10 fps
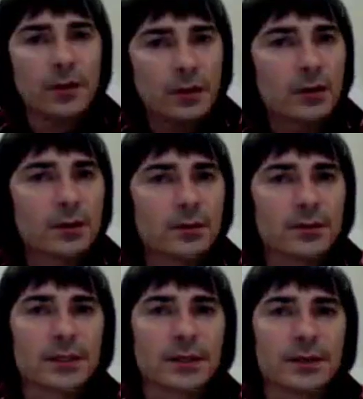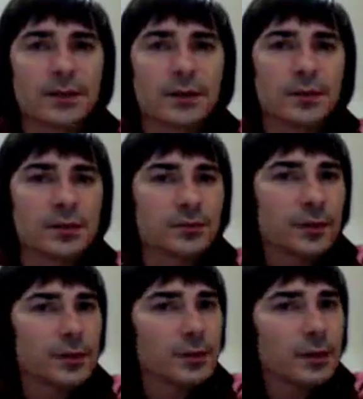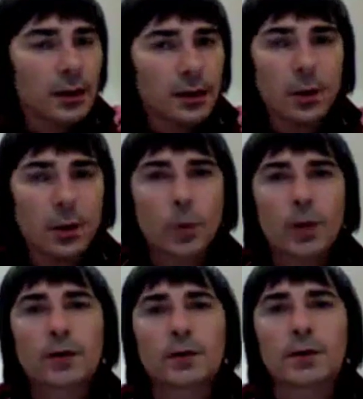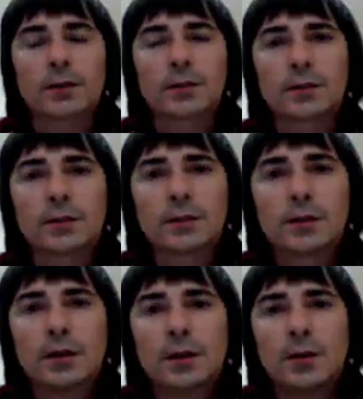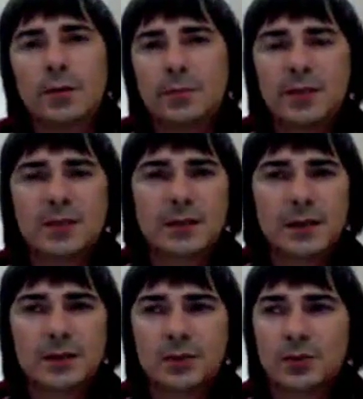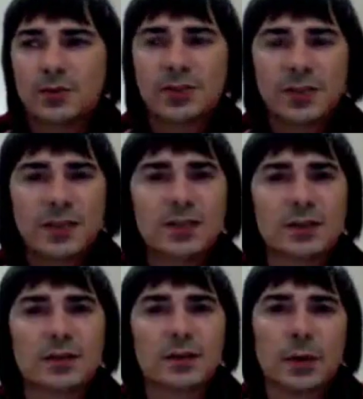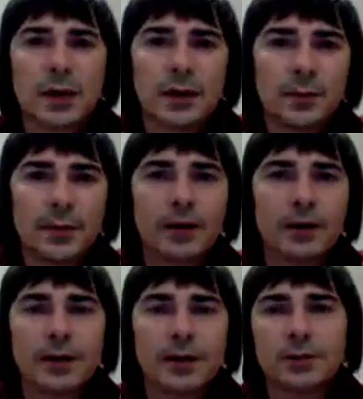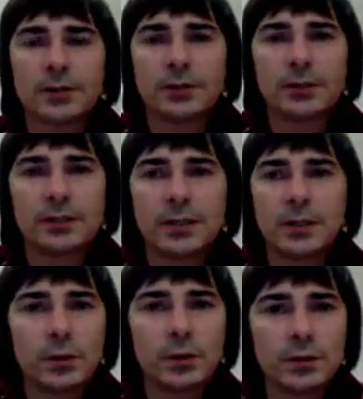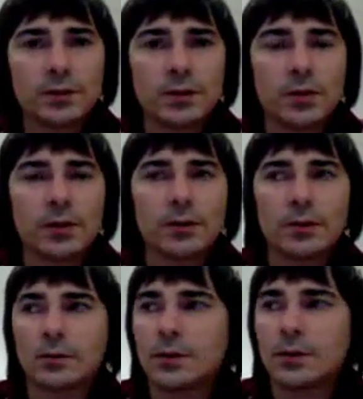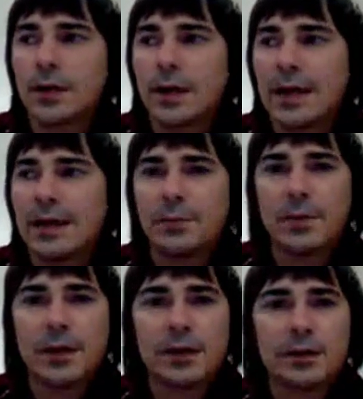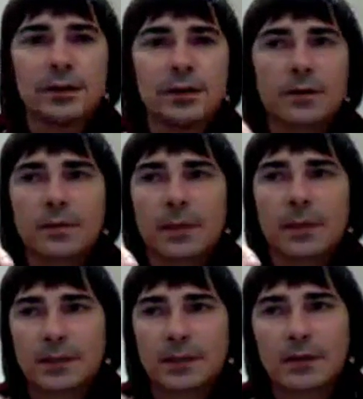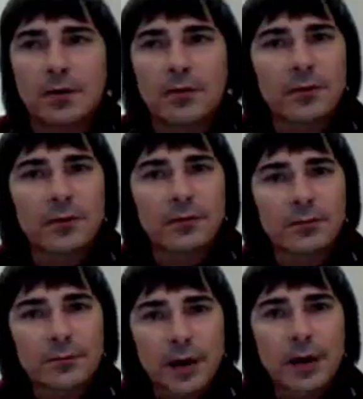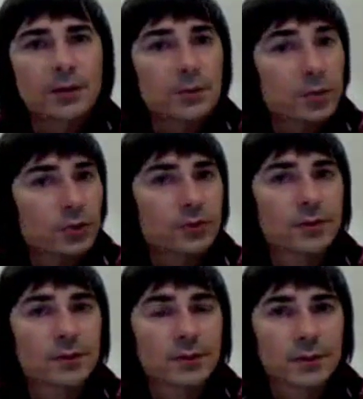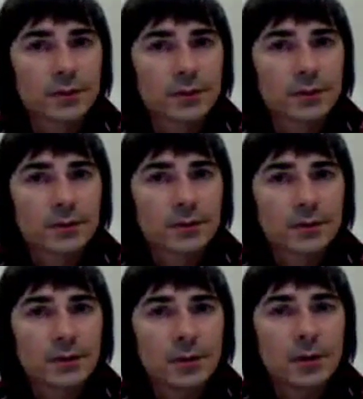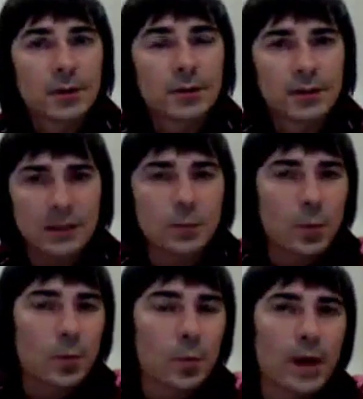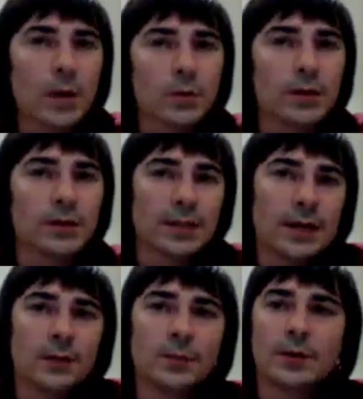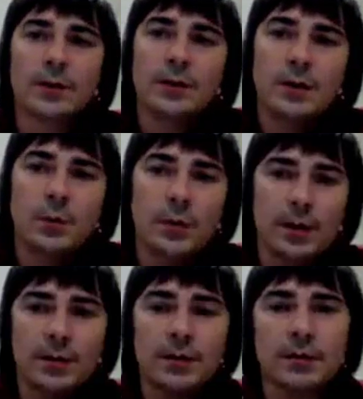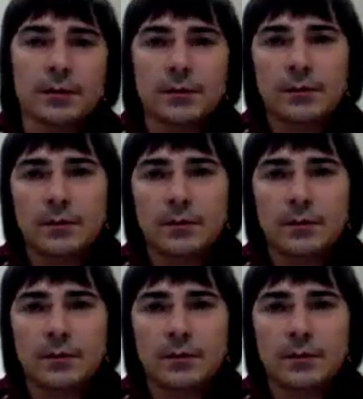any kind of psychotherapy is raising our awareness. We basically do not change anything. We help our client to understand what is going on and make set of right choices. This is why, as a helper, we are there,